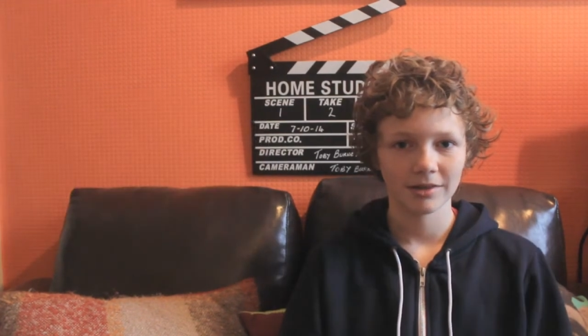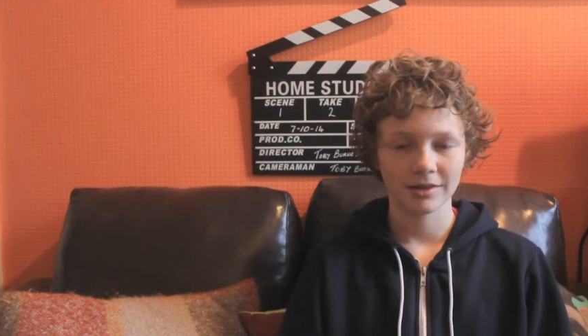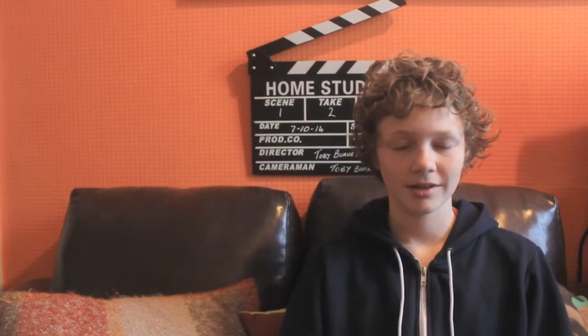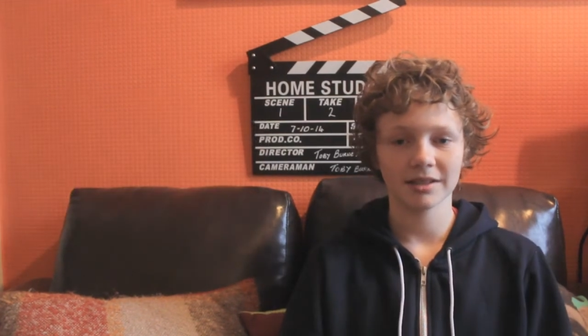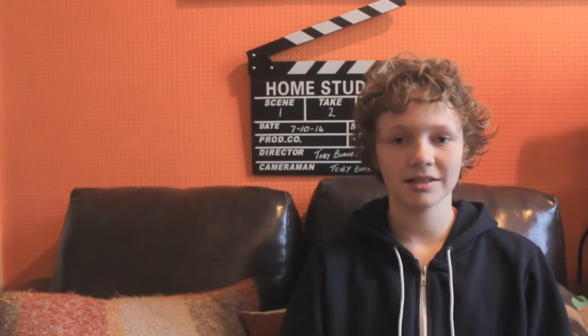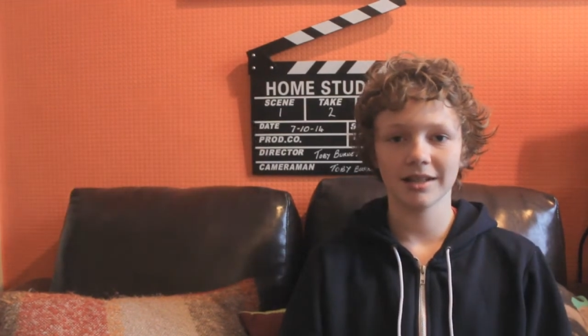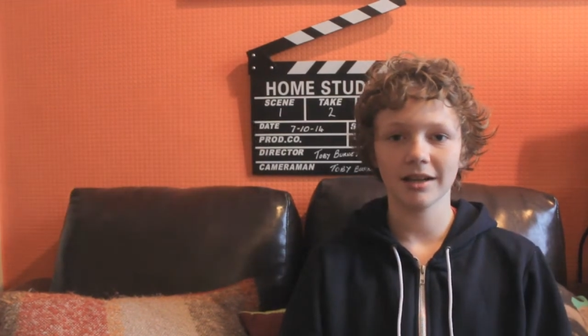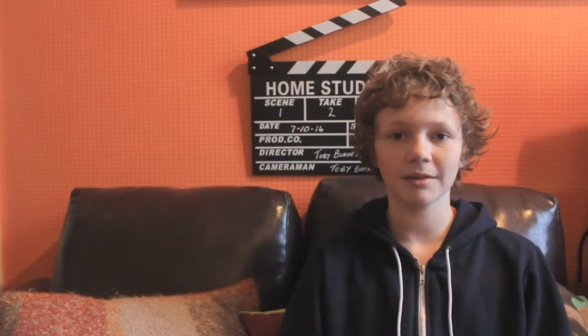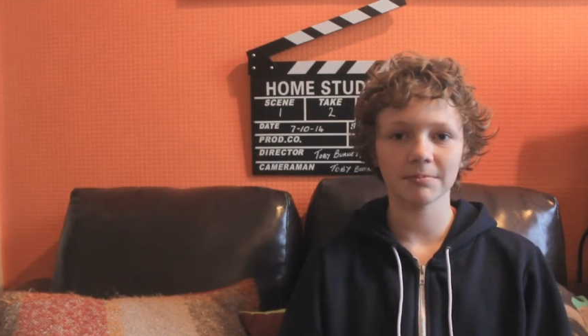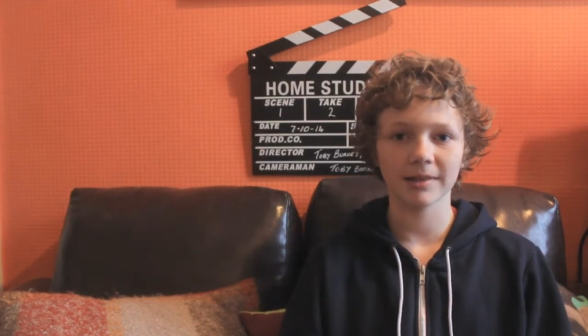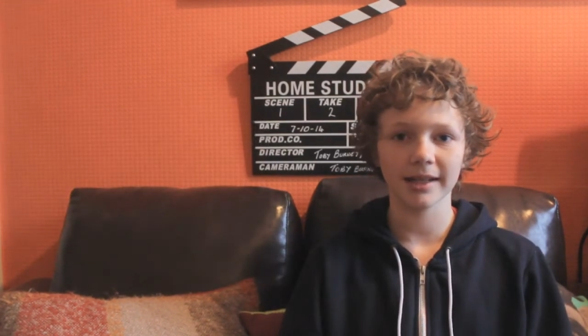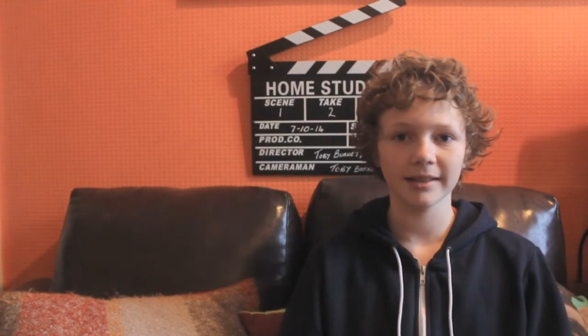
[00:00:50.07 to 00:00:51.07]
So that's the
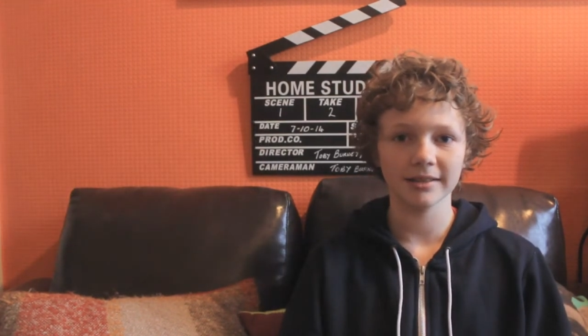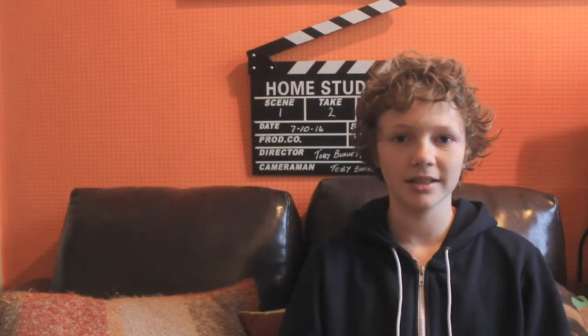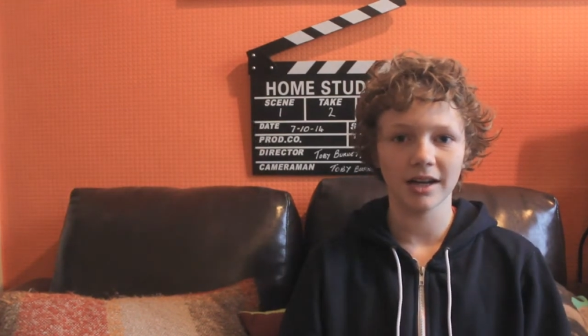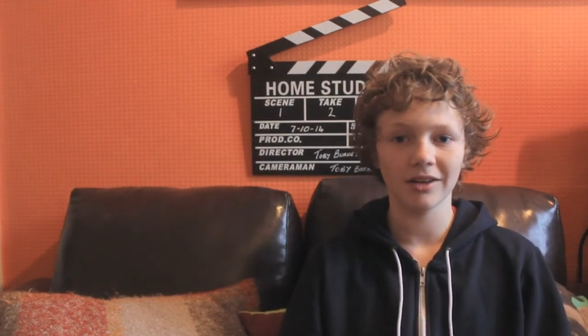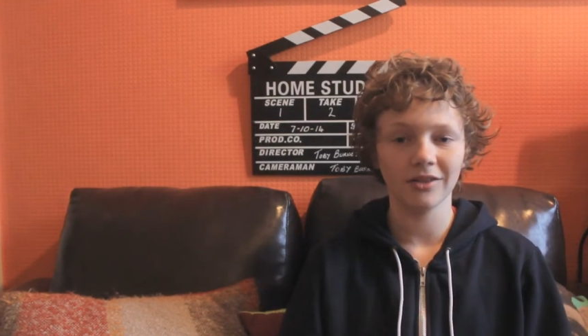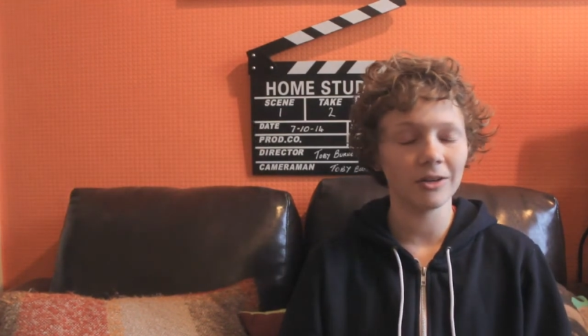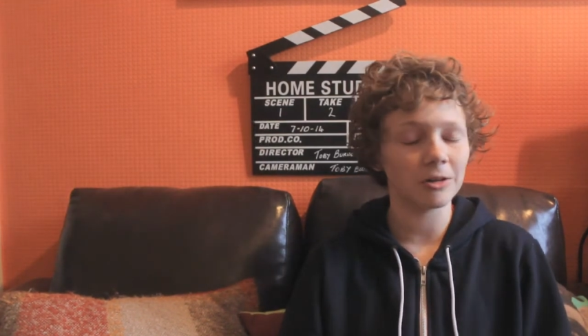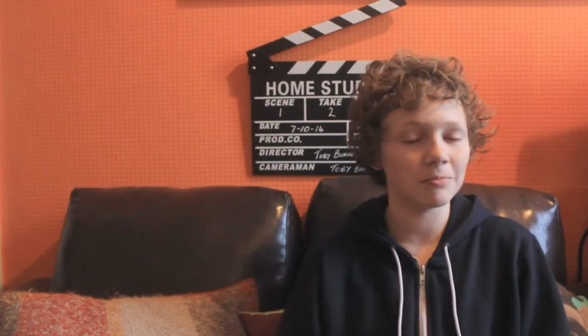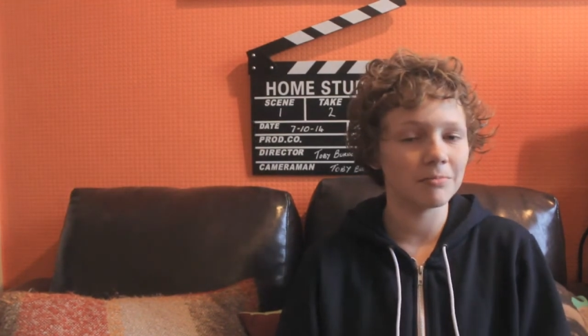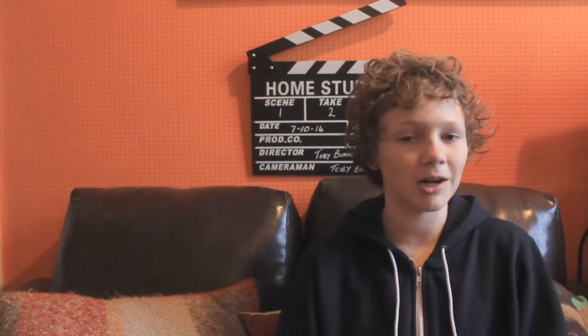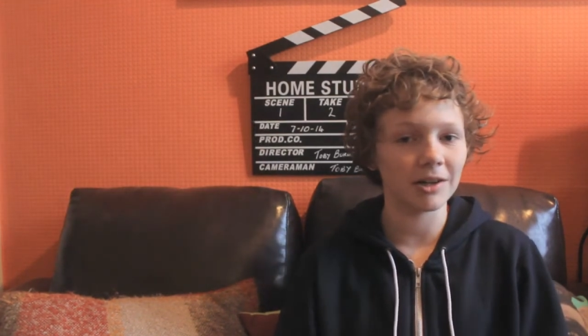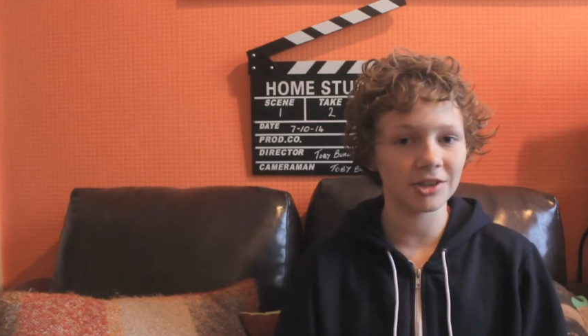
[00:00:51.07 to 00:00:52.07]
update done, not
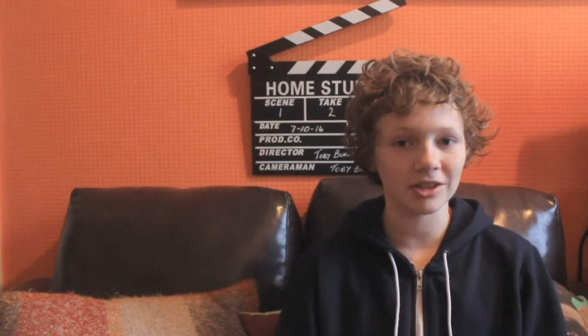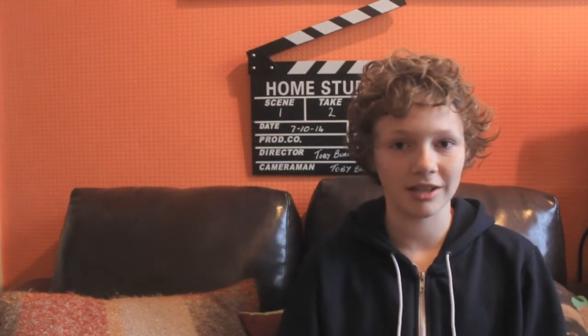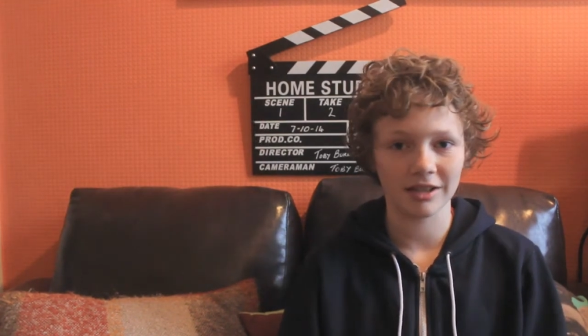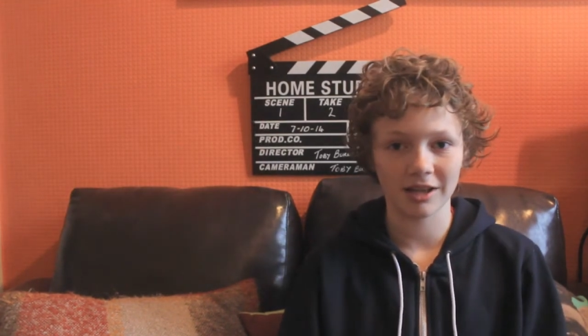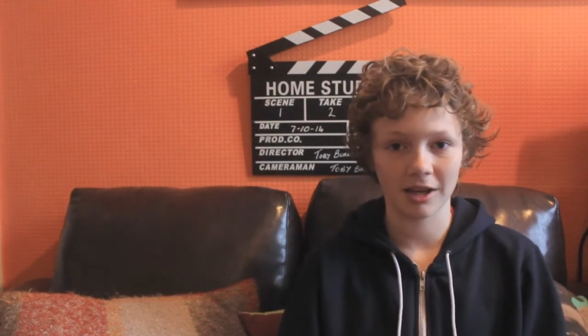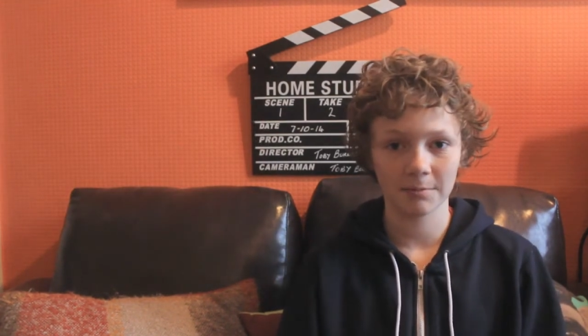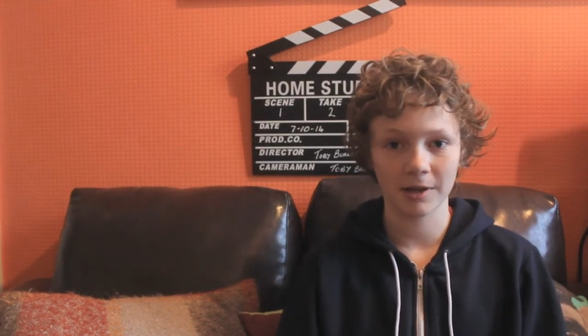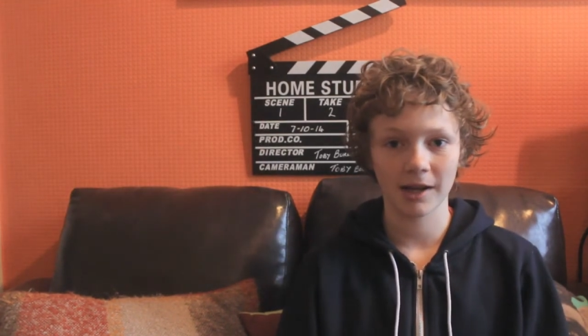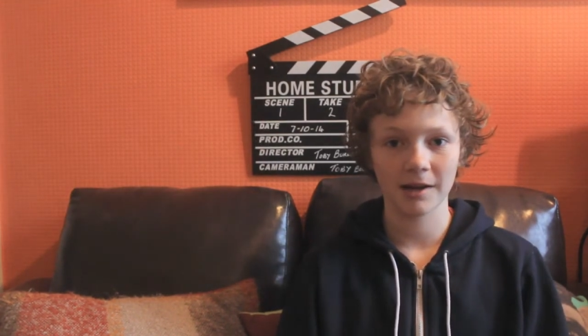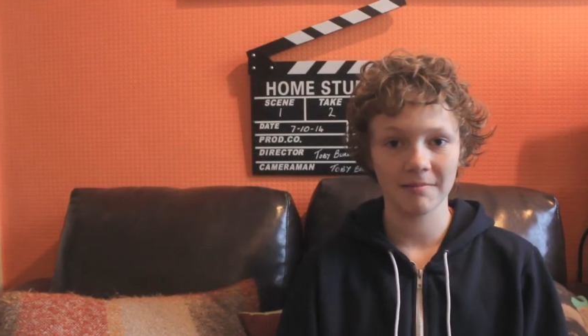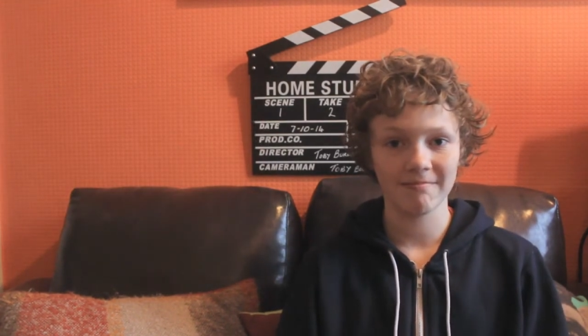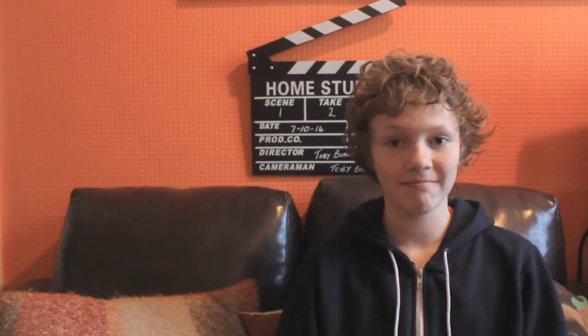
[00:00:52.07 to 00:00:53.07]
much this update,